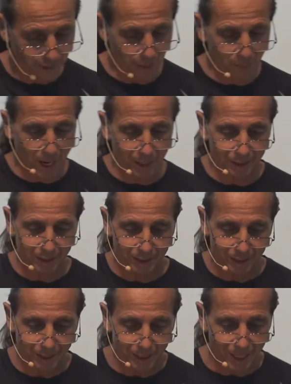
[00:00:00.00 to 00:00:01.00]
Amen?
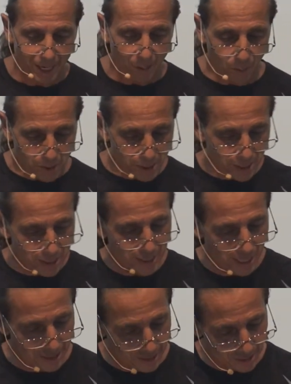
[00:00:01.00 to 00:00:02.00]
What does he
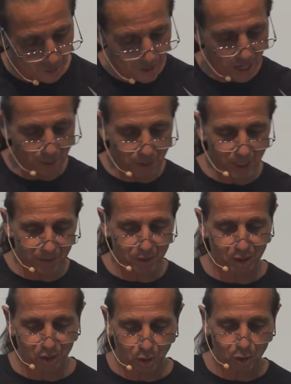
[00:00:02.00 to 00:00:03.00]
say? He says, okay, I'm going to give
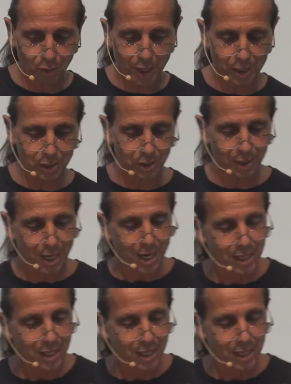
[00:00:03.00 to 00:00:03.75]
you a little correction.